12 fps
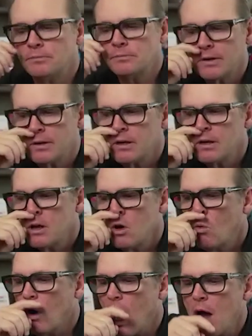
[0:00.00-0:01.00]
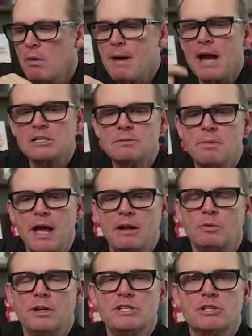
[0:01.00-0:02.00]
Mm-hmm. Well, I went back to my
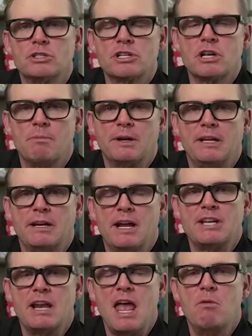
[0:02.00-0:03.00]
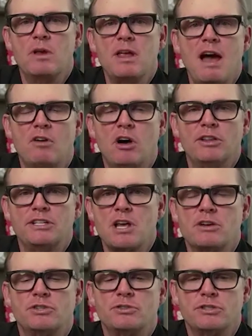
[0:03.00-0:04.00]
research company and I said, hey, we have all these
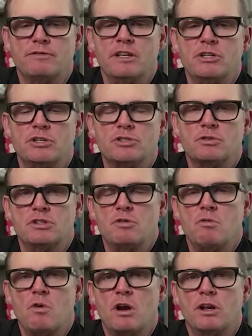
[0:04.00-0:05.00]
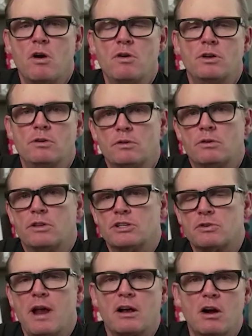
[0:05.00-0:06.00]
hundreds of industries we want to go to. This
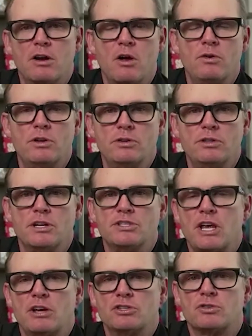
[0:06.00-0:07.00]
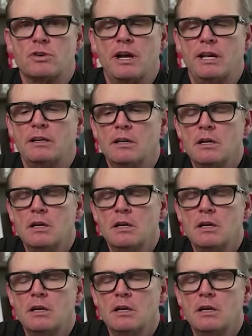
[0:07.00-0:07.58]
Grant Cardone dude does sales training.